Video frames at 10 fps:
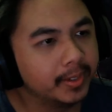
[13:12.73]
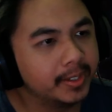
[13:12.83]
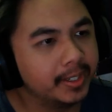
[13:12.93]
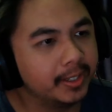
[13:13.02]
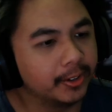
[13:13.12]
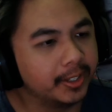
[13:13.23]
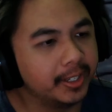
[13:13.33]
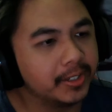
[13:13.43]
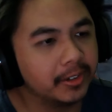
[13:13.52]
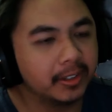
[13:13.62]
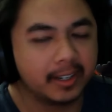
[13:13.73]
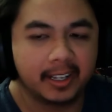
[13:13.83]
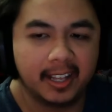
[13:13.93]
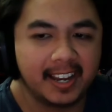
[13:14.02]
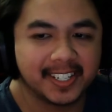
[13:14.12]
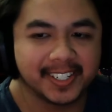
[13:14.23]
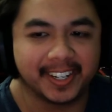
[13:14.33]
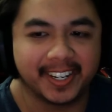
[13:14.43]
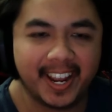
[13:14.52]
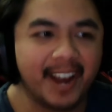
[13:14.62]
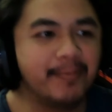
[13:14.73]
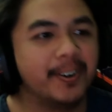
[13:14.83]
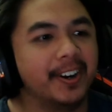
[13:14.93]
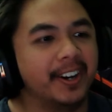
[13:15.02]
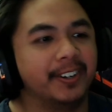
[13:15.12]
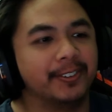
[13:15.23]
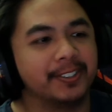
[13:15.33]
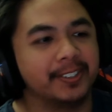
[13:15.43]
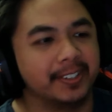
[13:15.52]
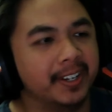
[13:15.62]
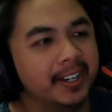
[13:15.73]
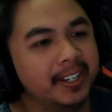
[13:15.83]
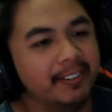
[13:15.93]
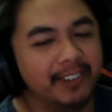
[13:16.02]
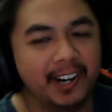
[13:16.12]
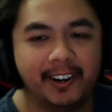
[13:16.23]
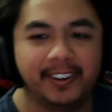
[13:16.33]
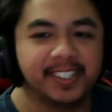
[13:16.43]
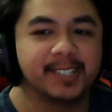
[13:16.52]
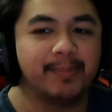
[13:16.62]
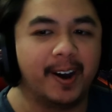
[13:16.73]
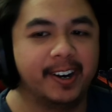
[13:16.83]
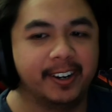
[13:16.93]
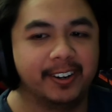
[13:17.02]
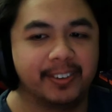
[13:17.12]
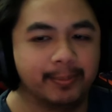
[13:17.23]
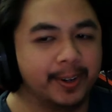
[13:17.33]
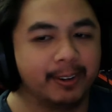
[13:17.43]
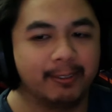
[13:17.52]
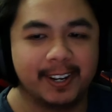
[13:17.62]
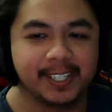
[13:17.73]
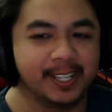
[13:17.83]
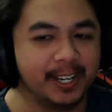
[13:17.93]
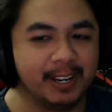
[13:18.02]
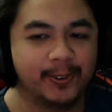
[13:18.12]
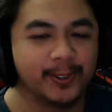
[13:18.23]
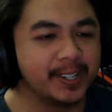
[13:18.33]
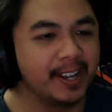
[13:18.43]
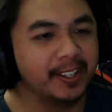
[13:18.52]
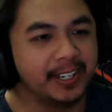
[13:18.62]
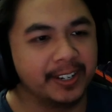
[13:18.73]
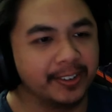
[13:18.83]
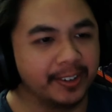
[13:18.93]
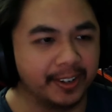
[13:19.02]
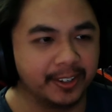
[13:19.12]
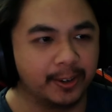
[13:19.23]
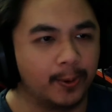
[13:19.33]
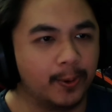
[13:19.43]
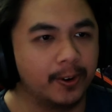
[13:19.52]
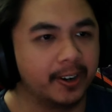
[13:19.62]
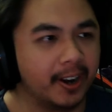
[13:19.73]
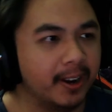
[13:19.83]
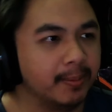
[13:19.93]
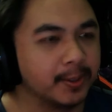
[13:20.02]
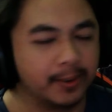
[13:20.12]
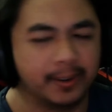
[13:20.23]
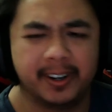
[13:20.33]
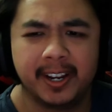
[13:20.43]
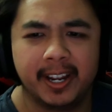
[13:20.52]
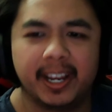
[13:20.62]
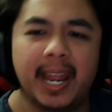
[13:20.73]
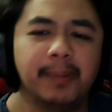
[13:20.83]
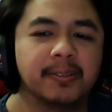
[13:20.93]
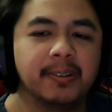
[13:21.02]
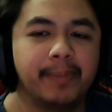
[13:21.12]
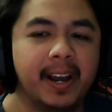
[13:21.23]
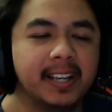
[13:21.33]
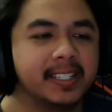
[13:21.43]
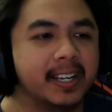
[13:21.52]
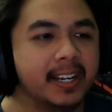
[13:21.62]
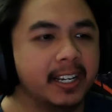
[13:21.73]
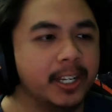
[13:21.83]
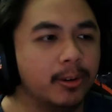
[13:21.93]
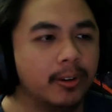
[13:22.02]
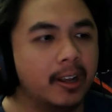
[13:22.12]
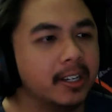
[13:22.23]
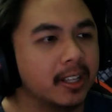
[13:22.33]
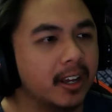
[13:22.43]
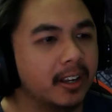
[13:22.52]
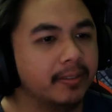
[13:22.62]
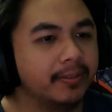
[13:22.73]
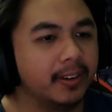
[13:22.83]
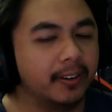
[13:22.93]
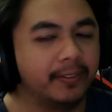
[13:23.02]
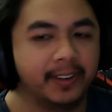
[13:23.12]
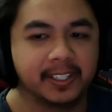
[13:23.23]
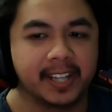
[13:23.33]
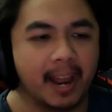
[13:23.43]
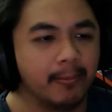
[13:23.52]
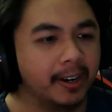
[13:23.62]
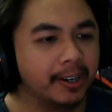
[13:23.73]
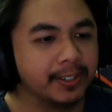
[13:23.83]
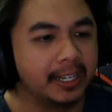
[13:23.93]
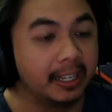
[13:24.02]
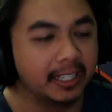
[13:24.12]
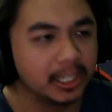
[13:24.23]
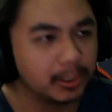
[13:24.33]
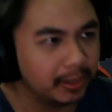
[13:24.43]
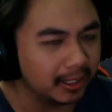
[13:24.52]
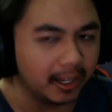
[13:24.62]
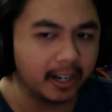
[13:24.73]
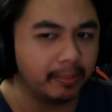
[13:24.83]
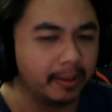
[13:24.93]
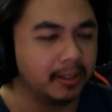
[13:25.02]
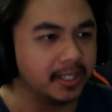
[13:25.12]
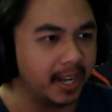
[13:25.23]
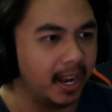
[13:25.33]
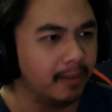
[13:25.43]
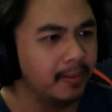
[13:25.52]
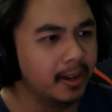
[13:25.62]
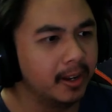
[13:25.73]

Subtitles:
See, look, these are classic camera angles, very inspired from like Resident Evil, Silent Hill, and other horror games, or games from the past that utilize a lot of fixed camera angles. That's what I like about this game.